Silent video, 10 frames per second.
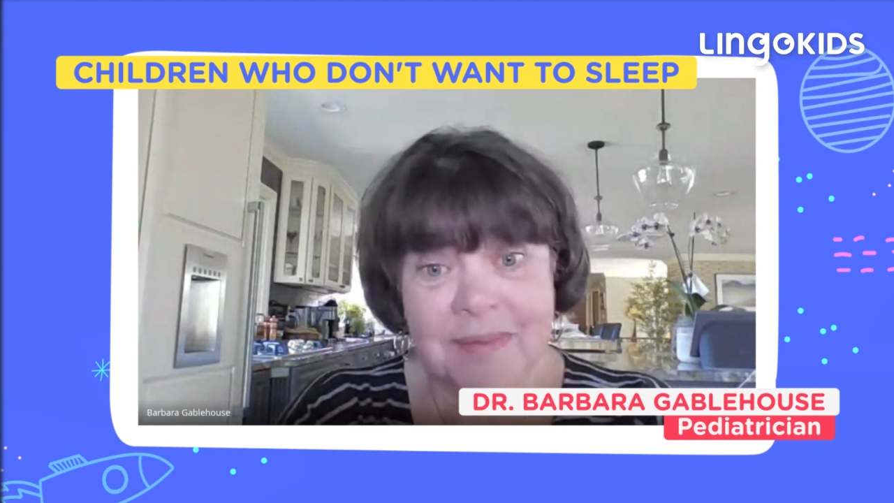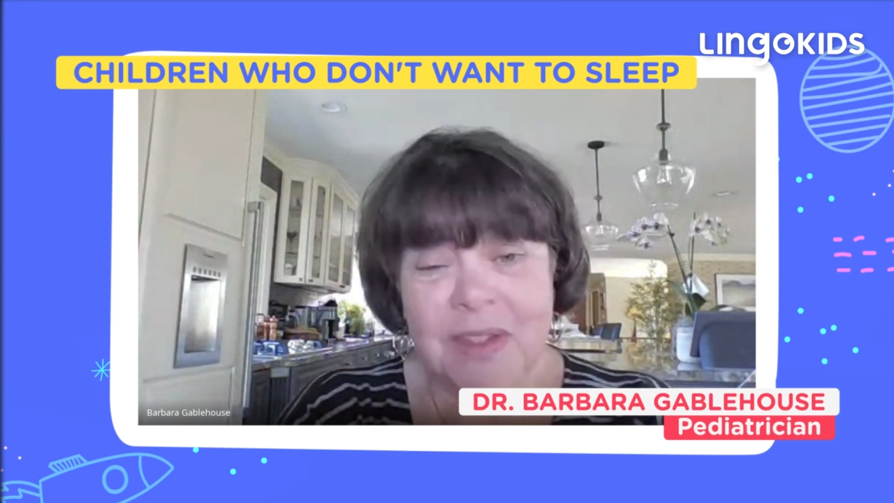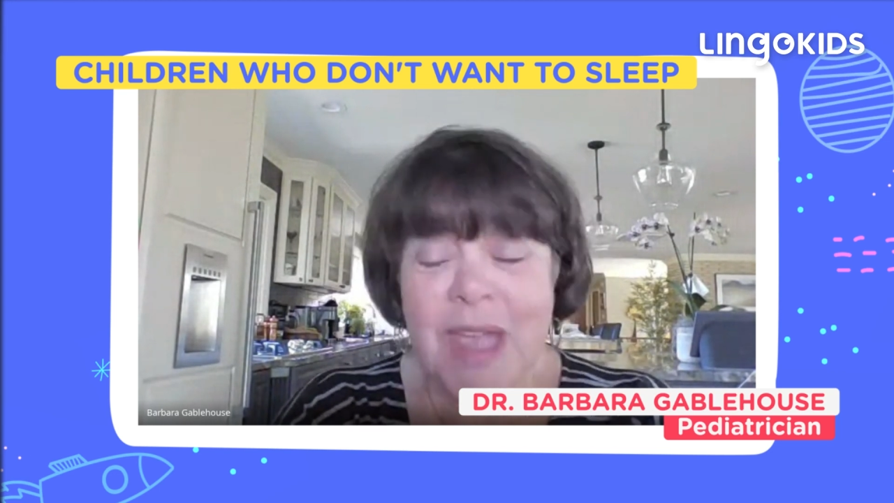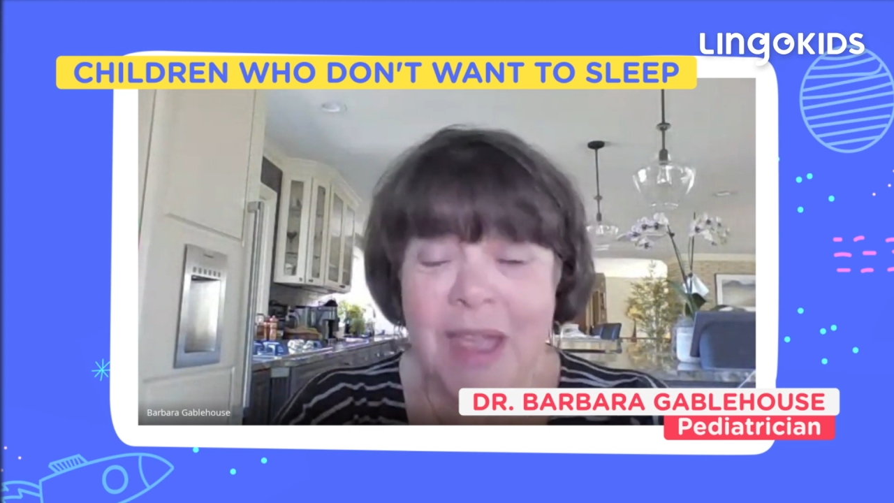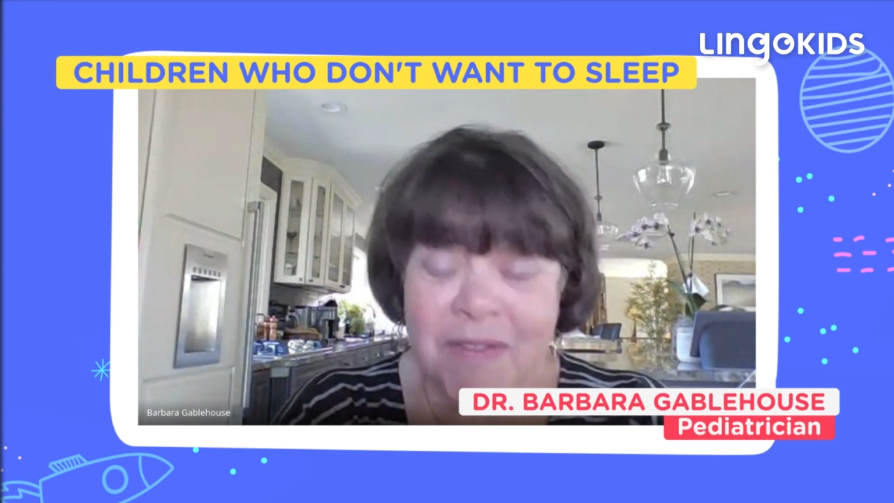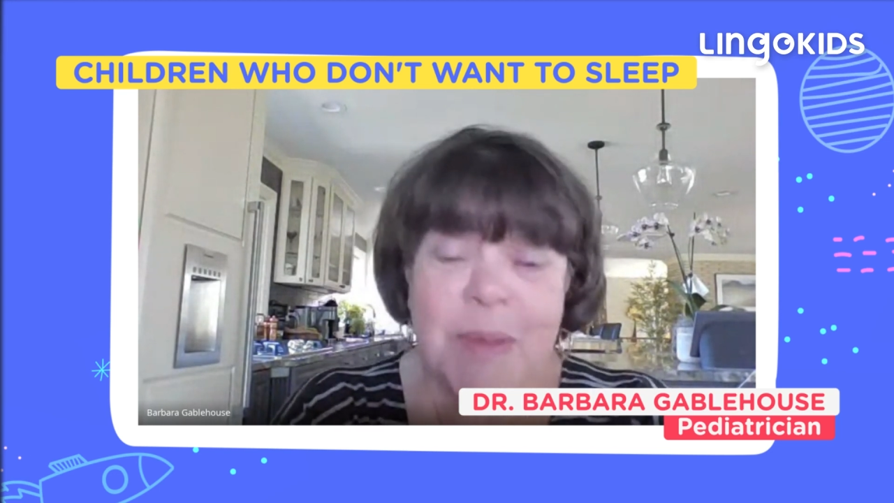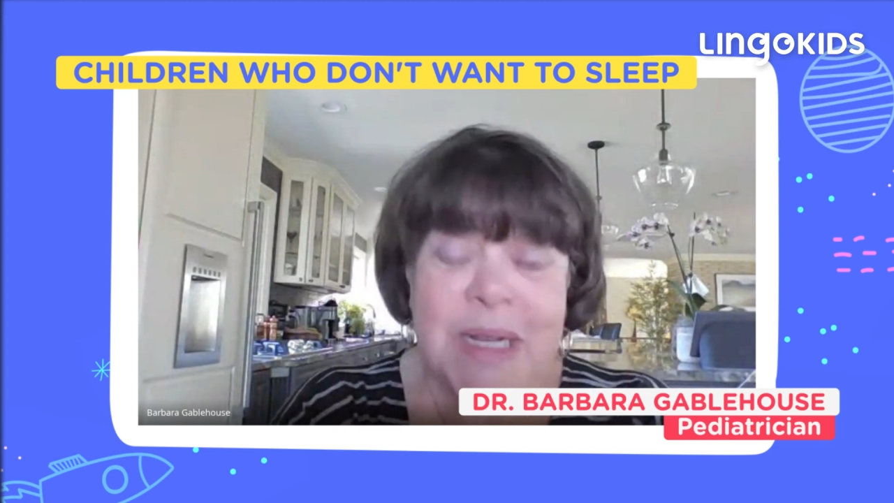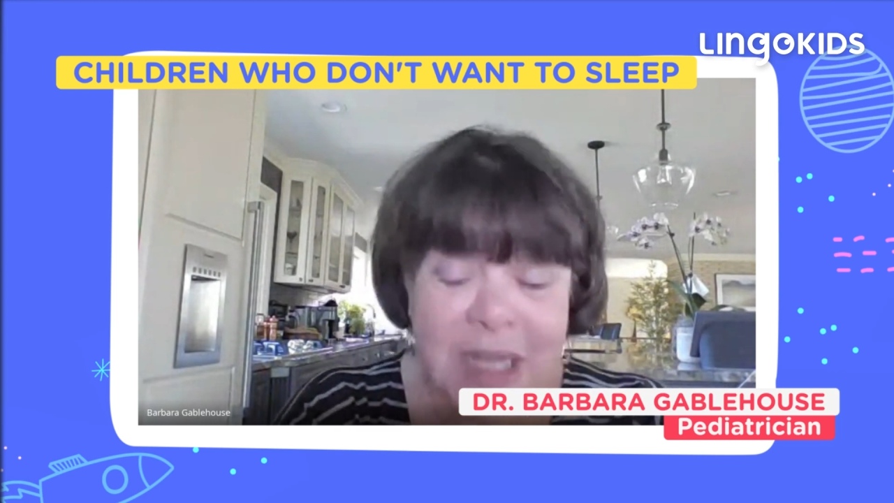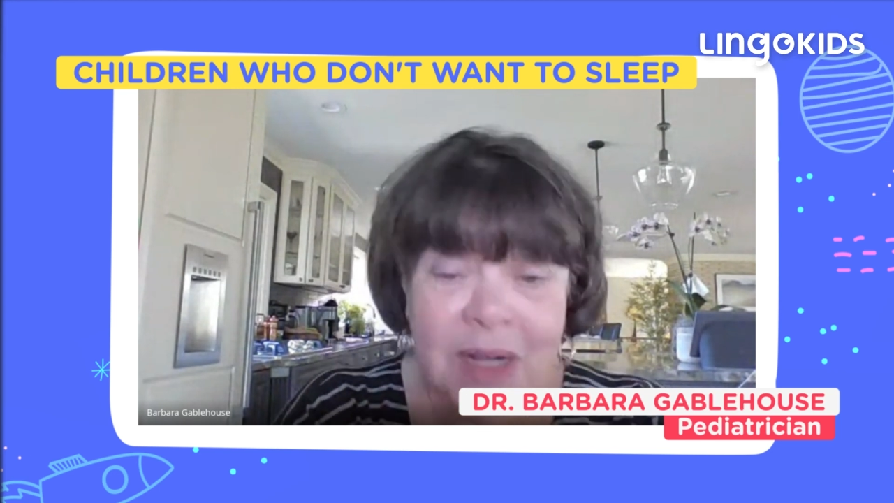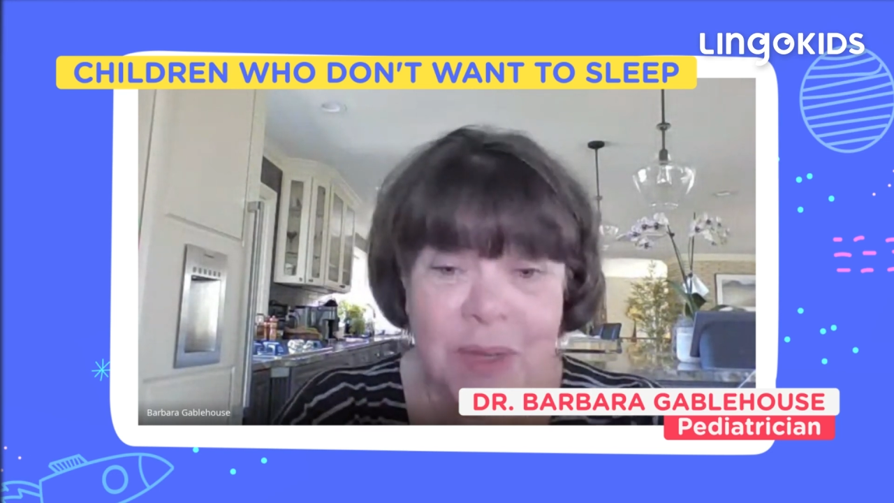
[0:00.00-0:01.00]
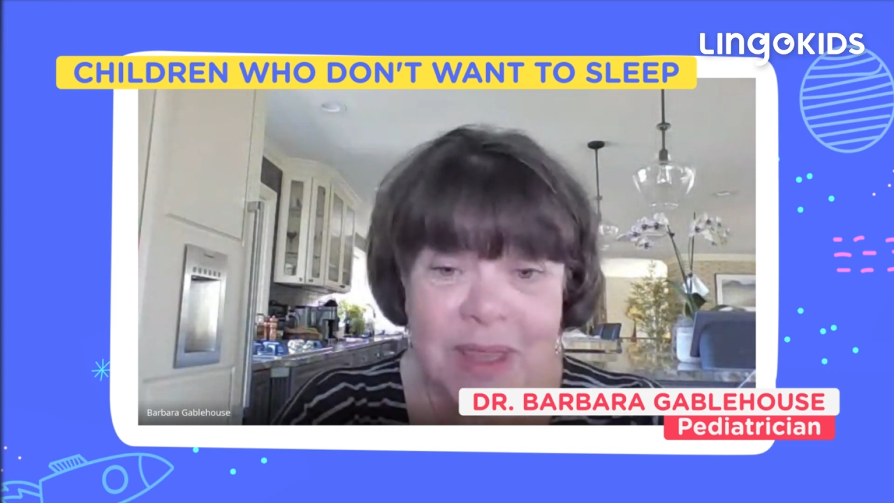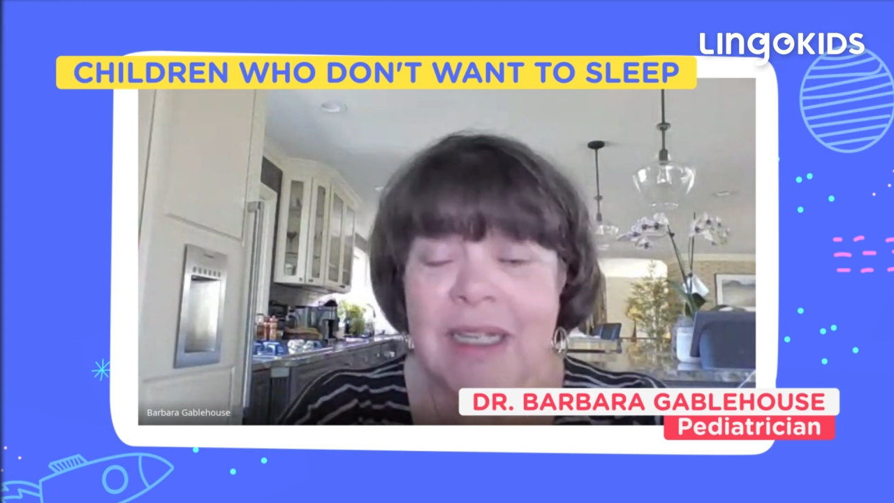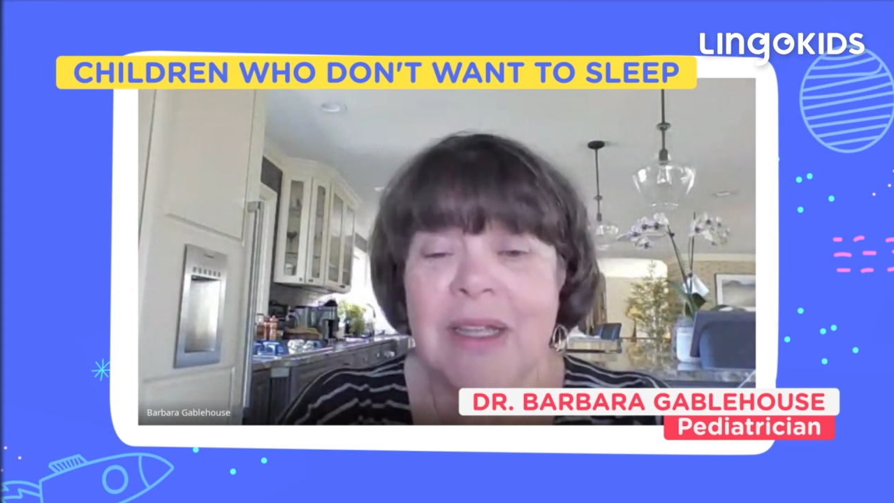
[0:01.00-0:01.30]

You have to be done with it.